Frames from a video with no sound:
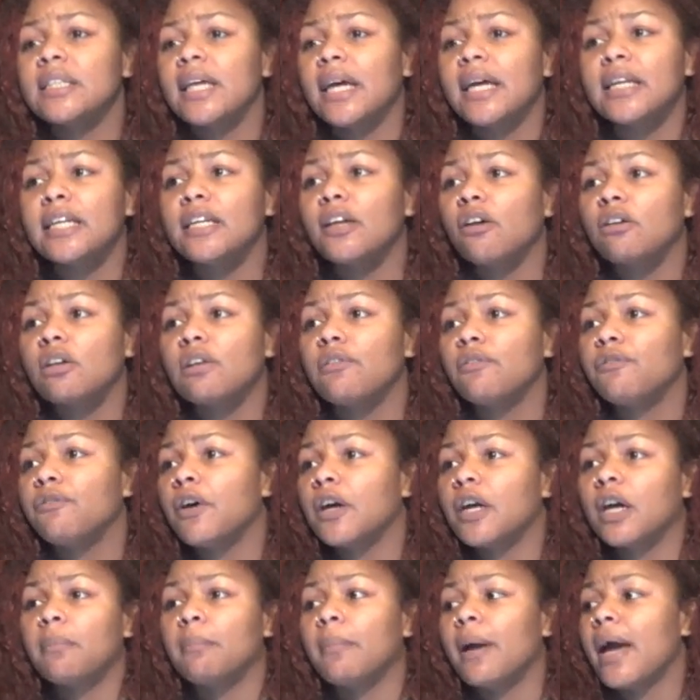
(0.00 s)
said it don't even
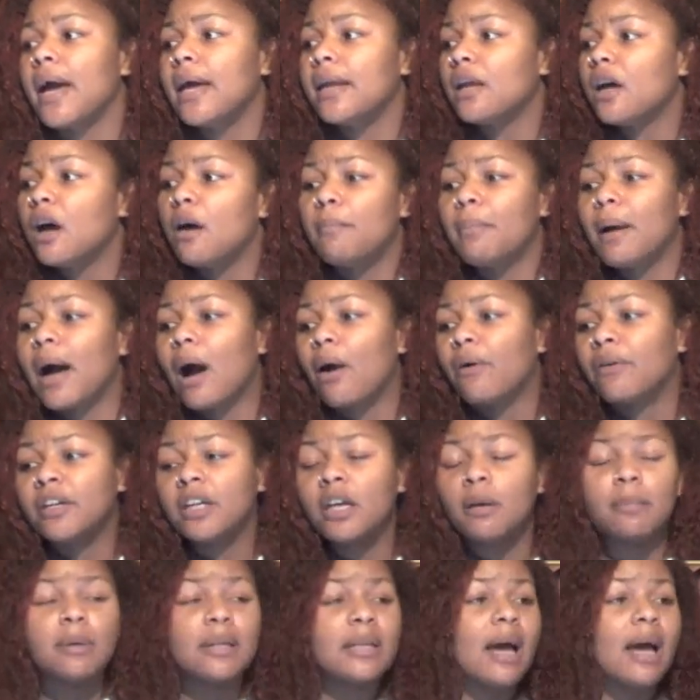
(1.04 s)
fucking matter about him.